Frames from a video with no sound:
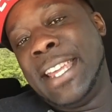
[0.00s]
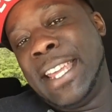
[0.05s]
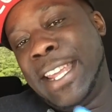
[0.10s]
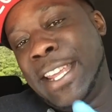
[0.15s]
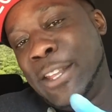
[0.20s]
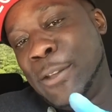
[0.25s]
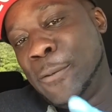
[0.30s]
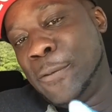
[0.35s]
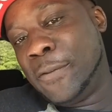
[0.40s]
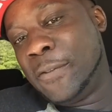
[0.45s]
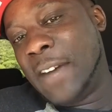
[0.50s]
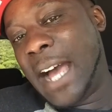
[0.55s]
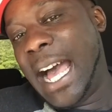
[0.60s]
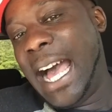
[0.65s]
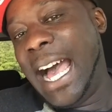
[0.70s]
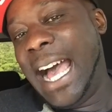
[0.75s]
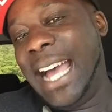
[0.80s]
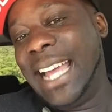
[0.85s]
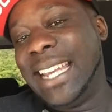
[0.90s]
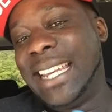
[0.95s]
And you
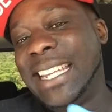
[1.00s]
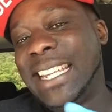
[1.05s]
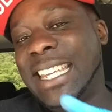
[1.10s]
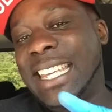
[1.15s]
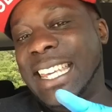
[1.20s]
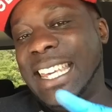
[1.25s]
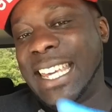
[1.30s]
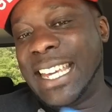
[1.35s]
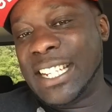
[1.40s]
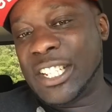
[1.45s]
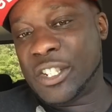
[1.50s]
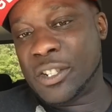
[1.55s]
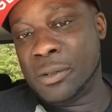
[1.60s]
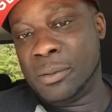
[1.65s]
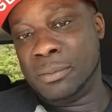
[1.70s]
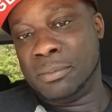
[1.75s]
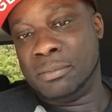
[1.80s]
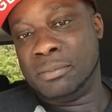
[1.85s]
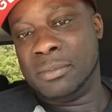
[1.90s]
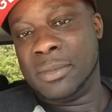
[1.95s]
finally catch them